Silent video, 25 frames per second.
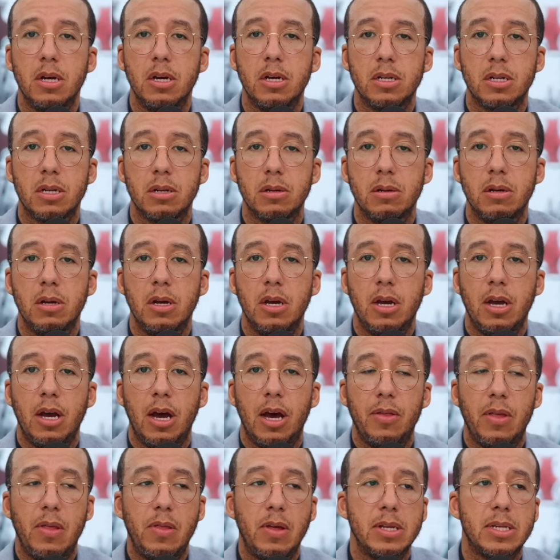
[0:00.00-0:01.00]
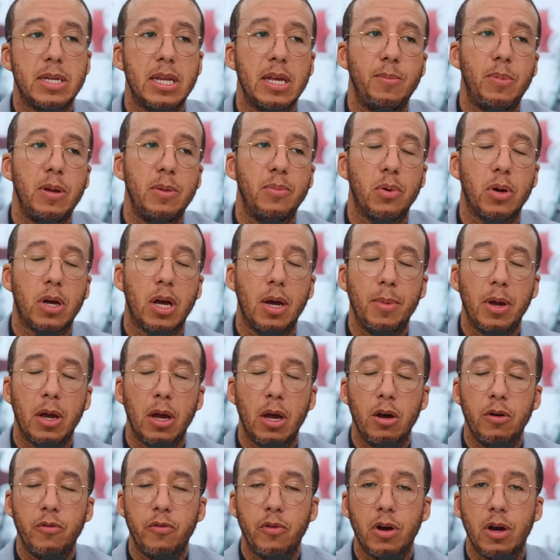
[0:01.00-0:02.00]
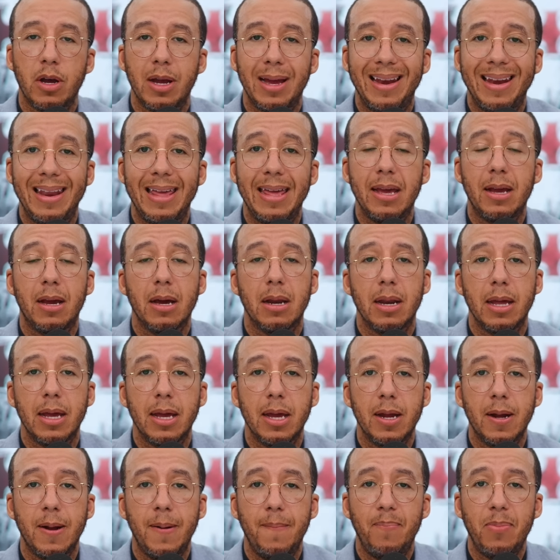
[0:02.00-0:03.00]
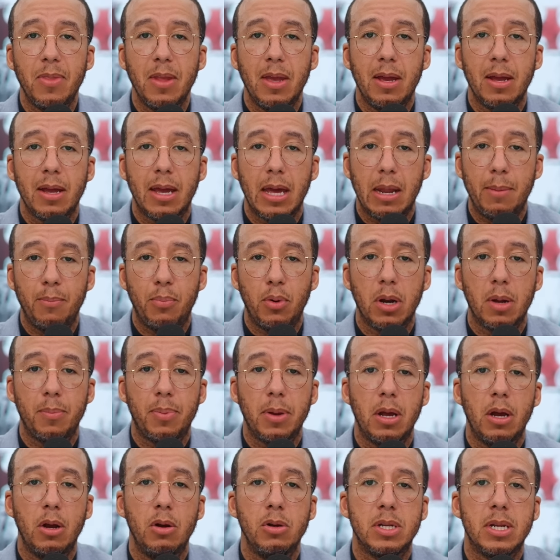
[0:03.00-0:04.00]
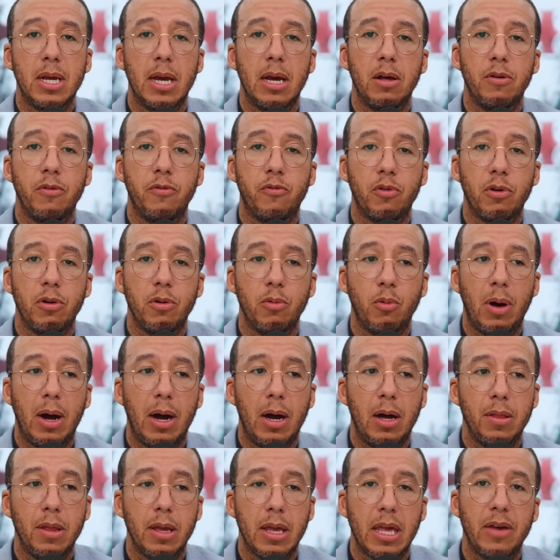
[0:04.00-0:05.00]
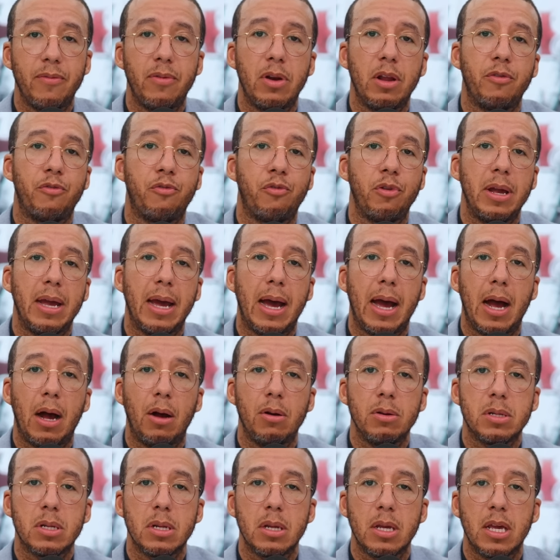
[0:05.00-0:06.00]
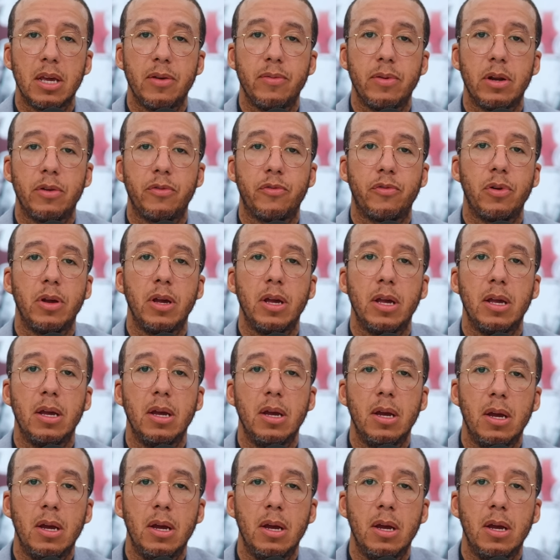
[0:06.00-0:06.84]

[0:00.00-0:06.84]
So, and then they see people coming over illegally, getting put up in a hotel for a while and given a free house and given a free